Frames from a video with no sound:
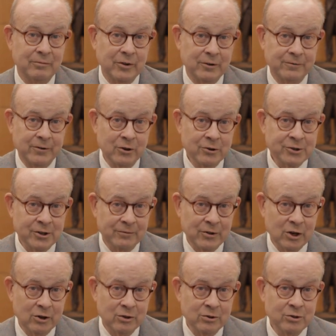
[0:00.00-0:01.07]
The first of
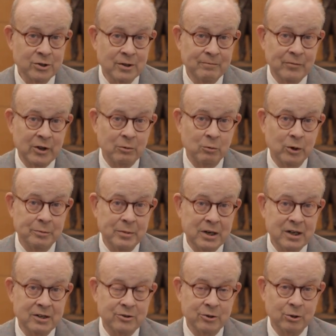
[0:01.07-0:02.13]
those would
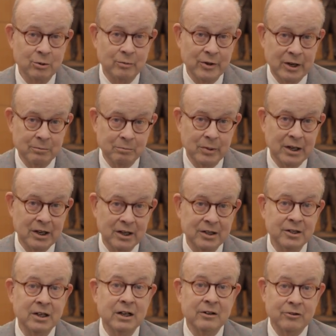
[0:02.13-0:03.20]
be to
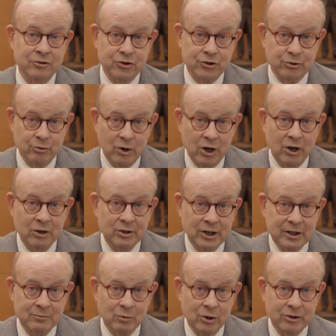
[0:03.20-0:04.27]
embed strong
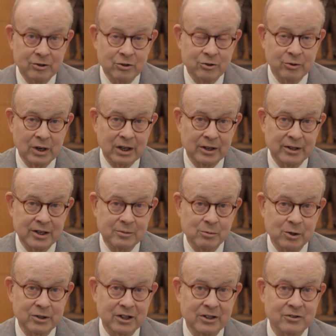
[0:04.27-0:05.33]
network neutrality
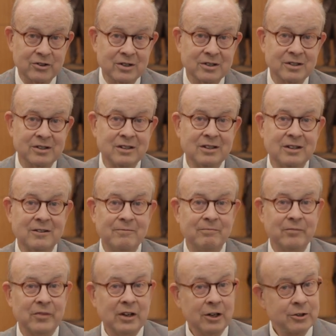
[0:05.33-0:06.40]
protections
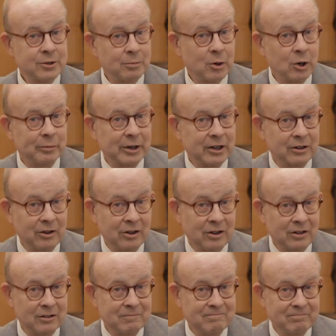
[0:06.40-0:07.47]
into permanent
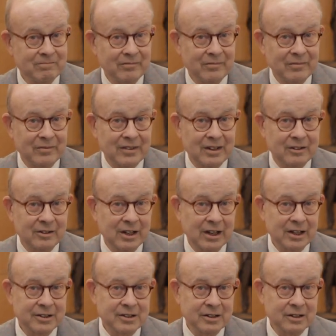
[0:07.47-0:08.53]
law.
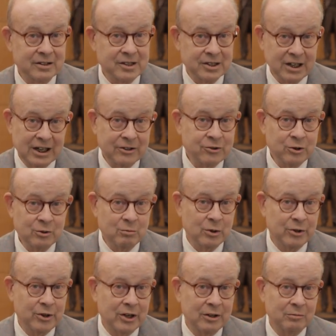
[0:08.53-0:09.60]
That uh, statute
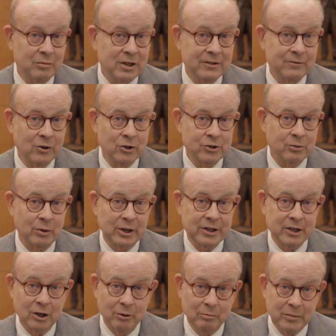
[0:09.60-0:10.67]
would then be
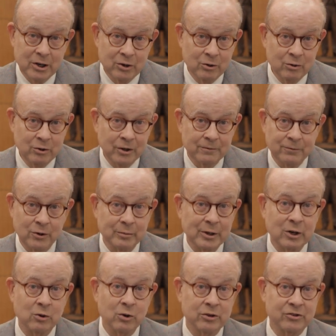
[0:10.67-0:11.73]
virtually immune from a
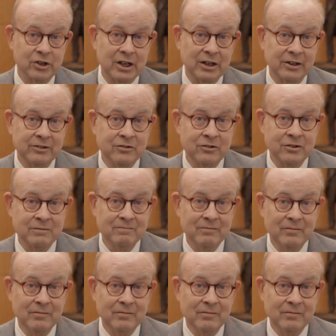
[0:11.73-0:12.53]
court challenge,